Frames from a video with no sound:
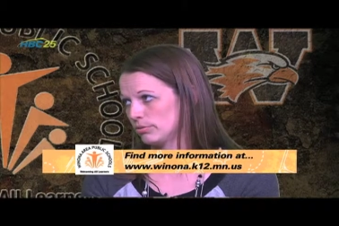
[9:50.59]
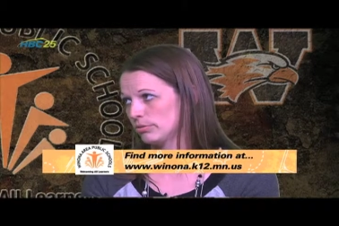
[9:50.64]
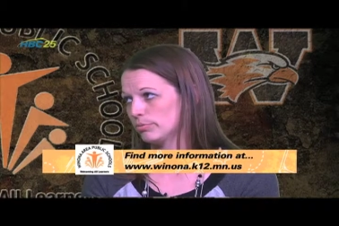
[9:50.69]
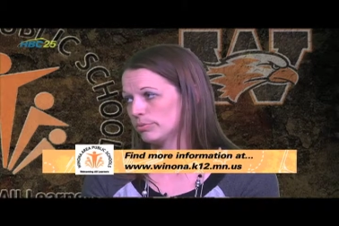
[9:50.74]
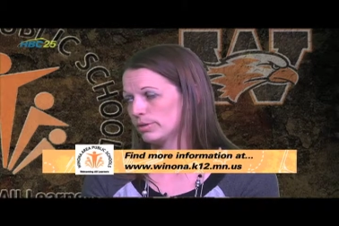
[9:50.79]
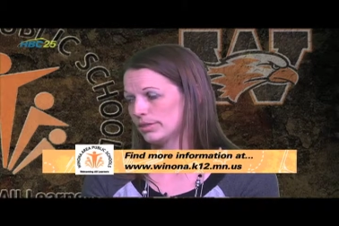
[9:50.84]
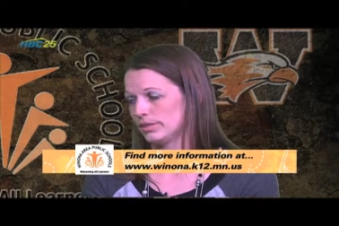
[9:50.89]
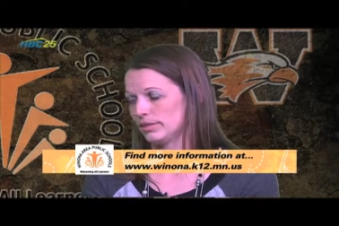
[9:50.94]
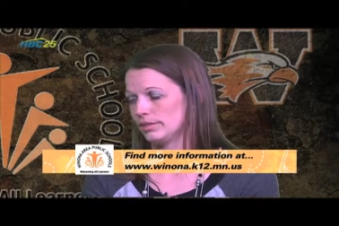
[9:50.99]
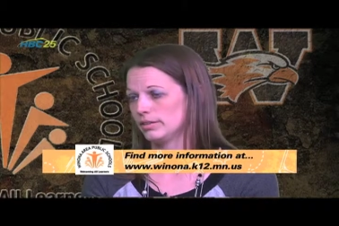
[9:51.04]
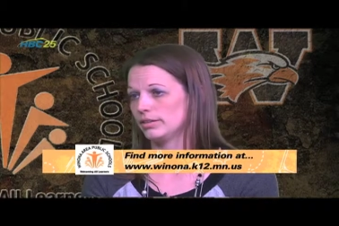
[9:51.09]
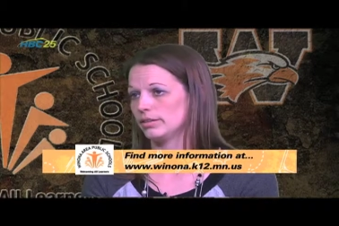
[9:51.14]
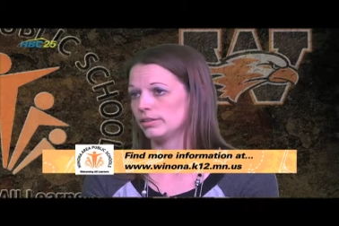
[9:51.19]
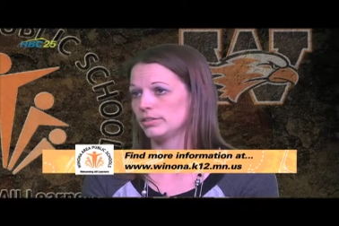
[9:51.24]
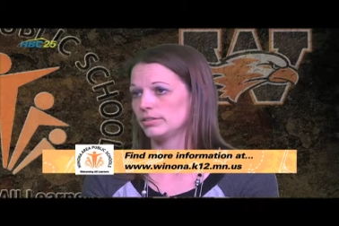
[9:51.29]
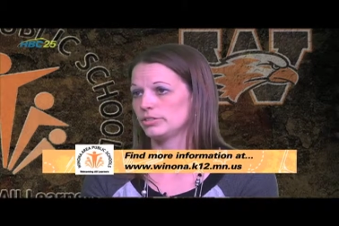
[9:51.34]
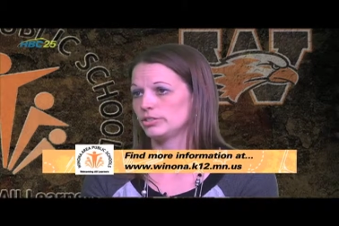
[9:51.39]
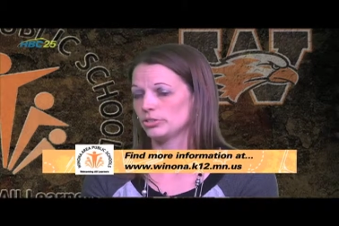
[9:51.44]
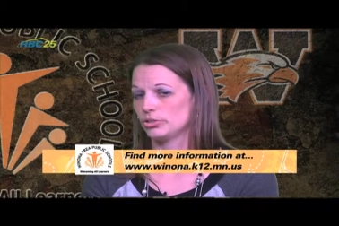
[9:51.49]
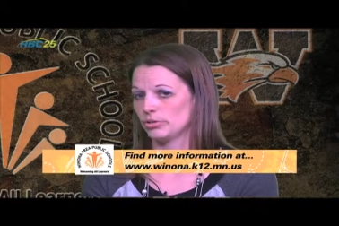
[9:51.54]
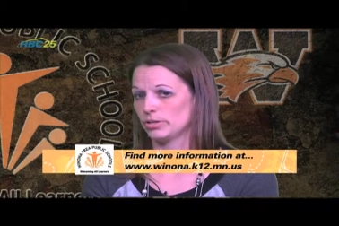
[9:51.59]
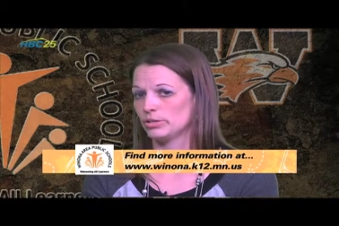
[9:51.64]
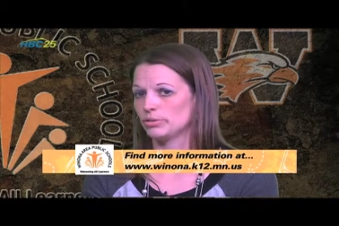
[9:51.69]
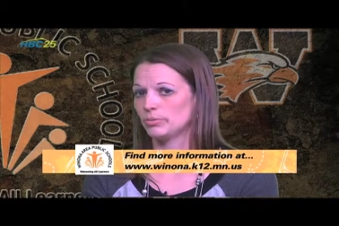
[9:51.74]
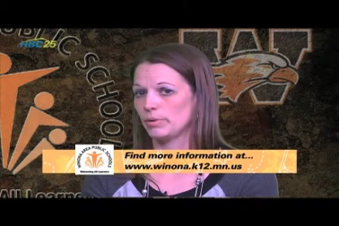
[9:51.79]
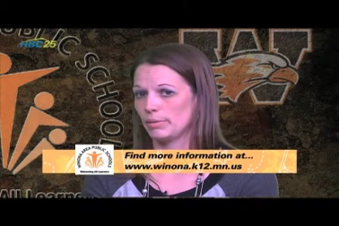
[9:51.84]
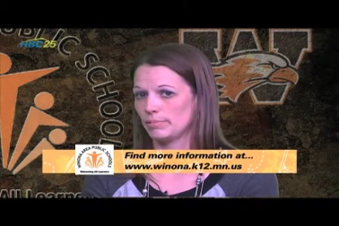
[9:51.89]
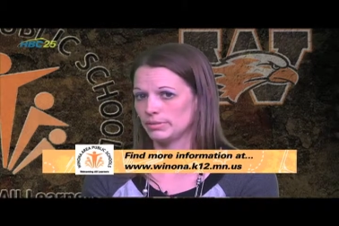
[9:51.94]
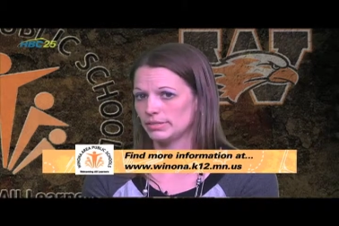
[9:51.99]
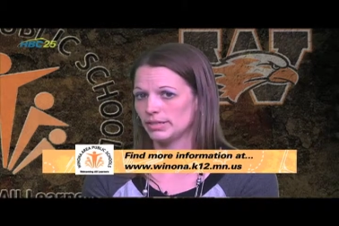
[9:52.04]
within the district
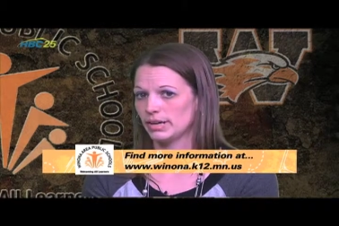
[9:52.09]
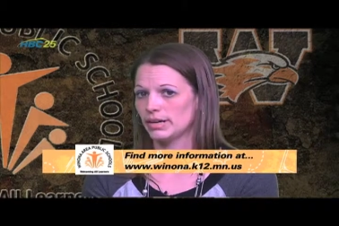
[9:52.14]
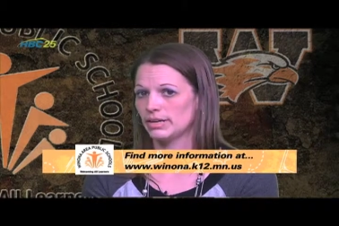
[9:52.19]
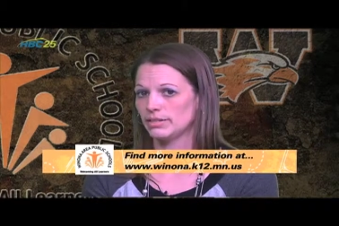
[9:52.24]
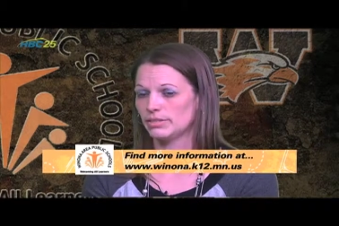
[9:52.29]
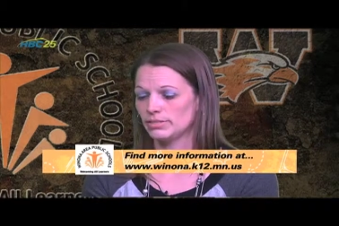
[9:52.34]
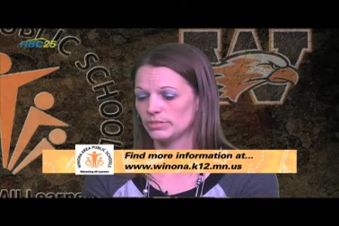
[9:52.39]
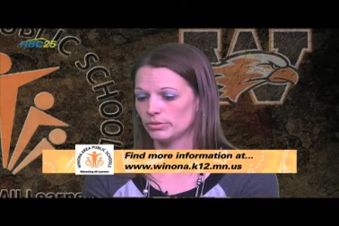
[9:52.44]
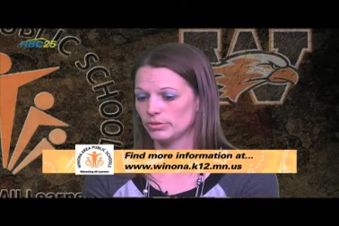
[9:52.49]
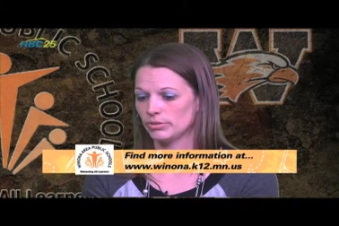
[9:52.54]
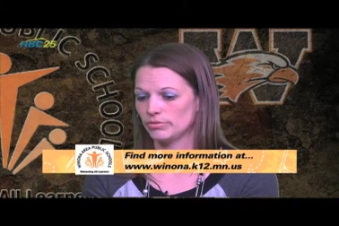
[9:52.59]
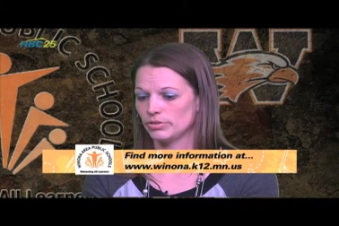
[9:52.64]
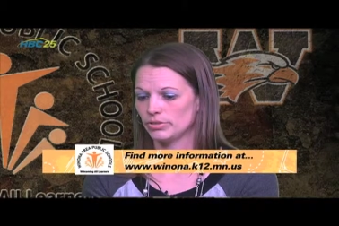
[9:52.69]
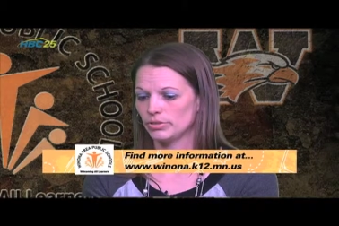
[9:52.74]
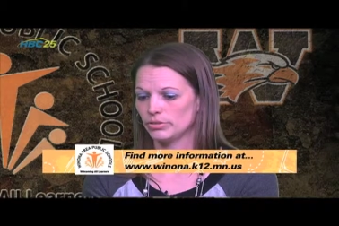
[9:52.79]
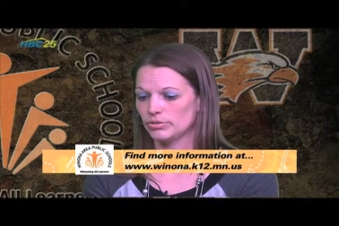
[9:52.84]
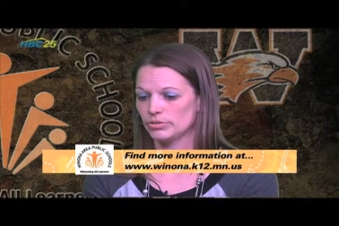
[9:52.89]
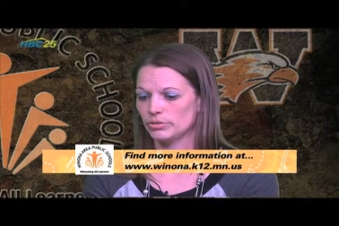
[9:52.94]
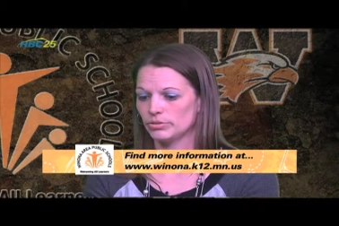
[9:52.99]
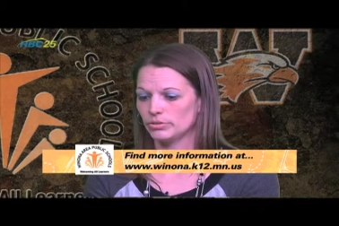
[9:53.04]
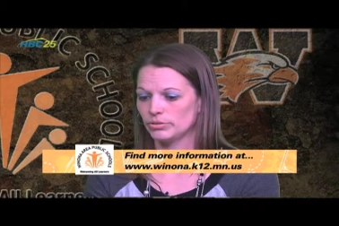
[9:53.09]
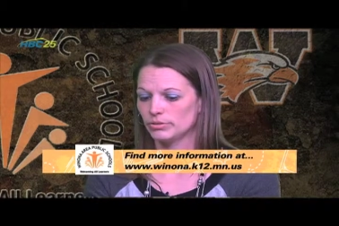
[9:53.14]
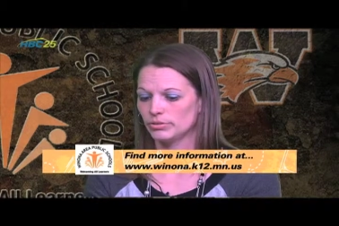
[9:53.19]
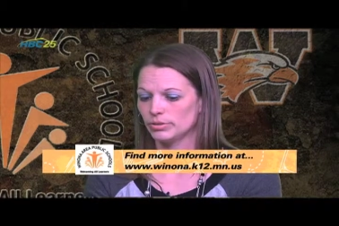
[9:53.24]
website. Mm -hmm. So if you go to